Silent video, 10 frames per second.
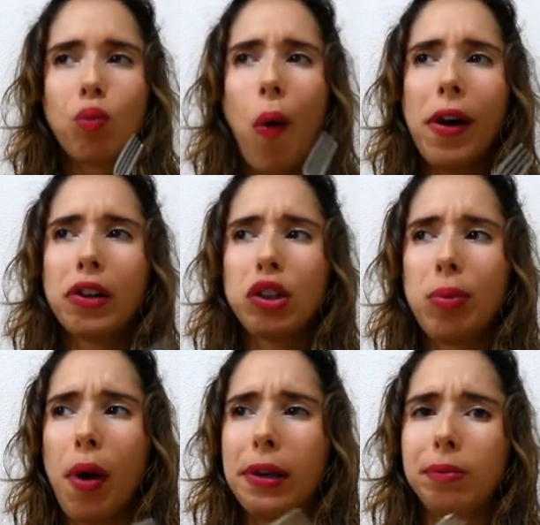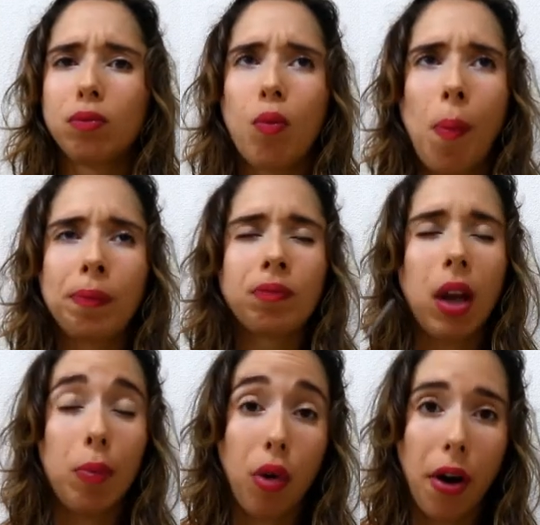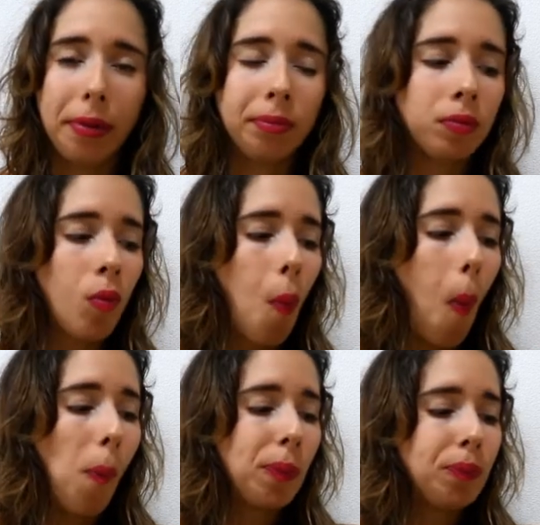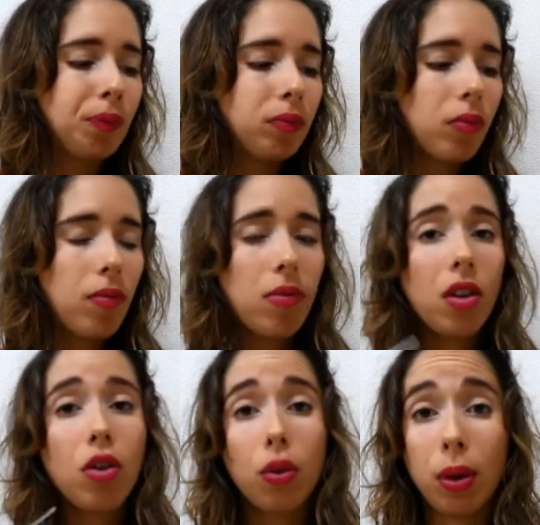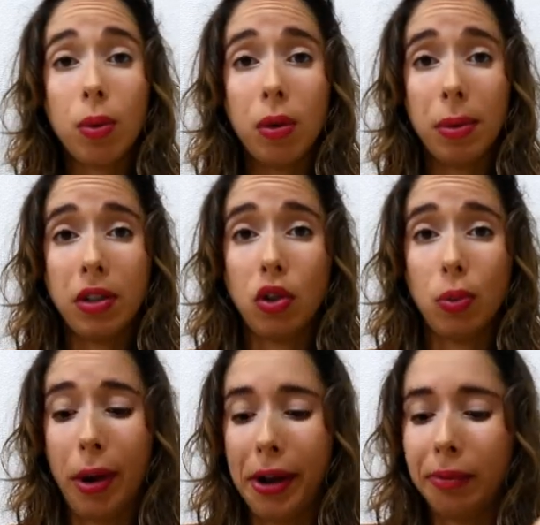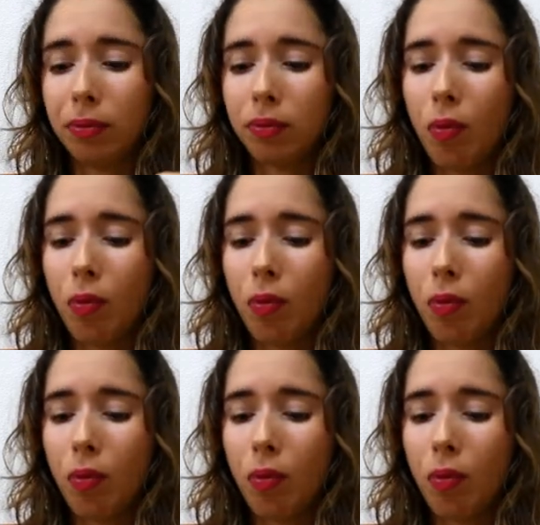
I brought 3 with me to Japan.